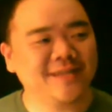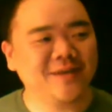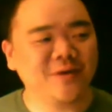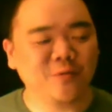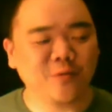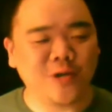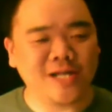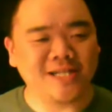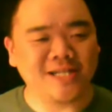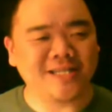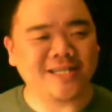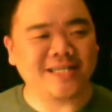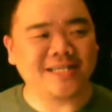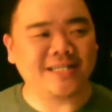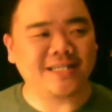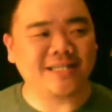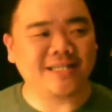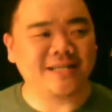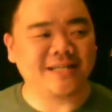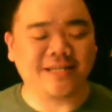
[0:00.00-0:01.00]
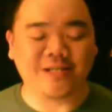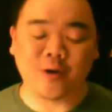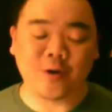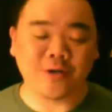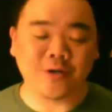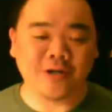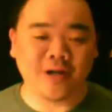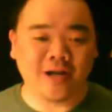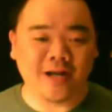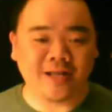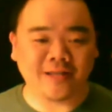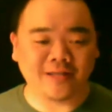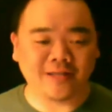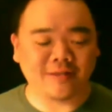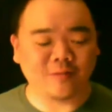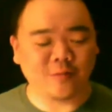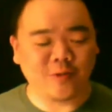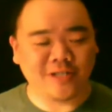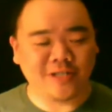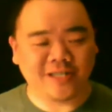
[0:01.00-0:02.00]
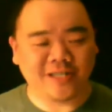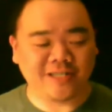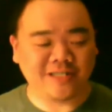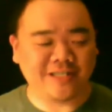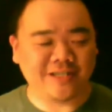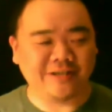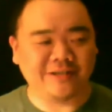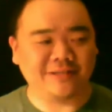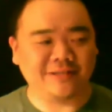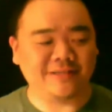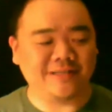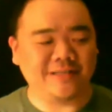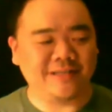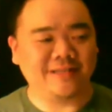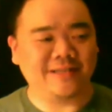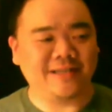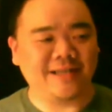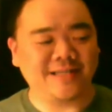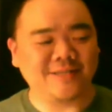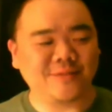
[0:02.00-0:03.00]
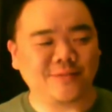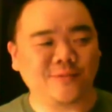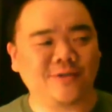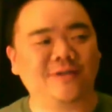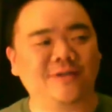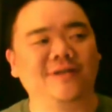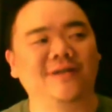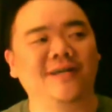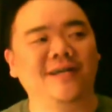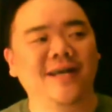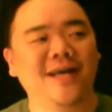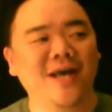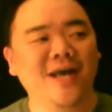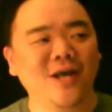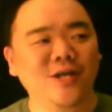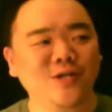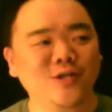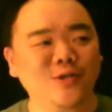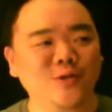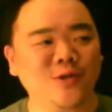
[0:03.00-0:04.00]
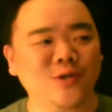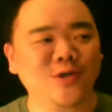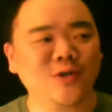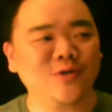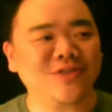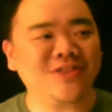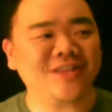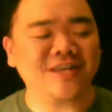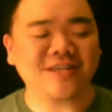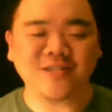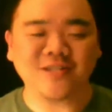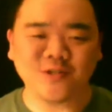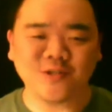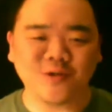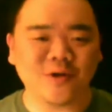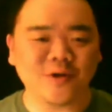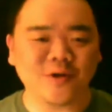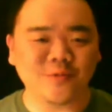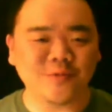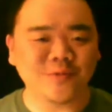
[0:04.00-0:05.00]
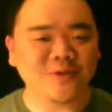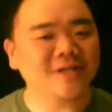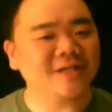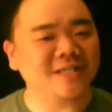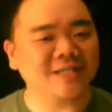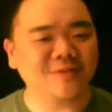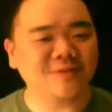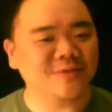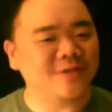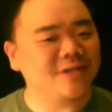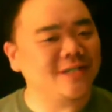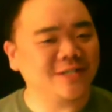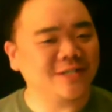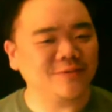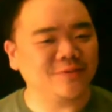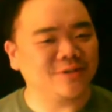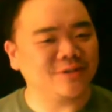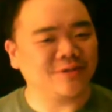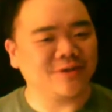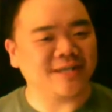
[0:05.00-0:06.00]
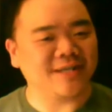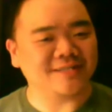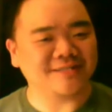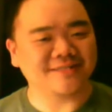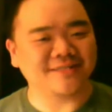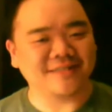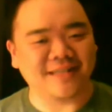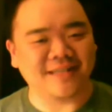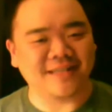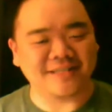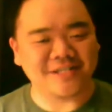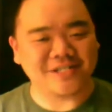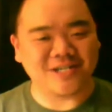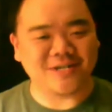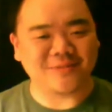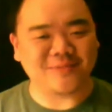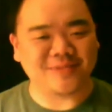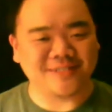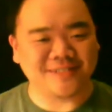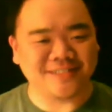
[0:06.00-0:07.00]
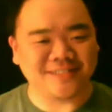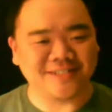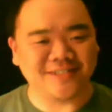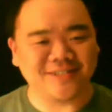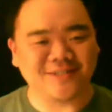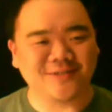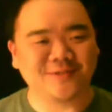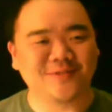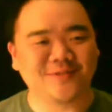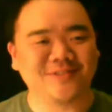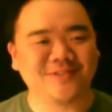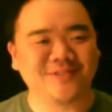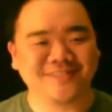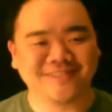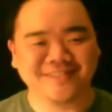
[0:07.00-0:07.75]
wheeling and dealing, or non-wheeling and dealing, as it were, do you think New York really, really regrets letting Jeremy Lin go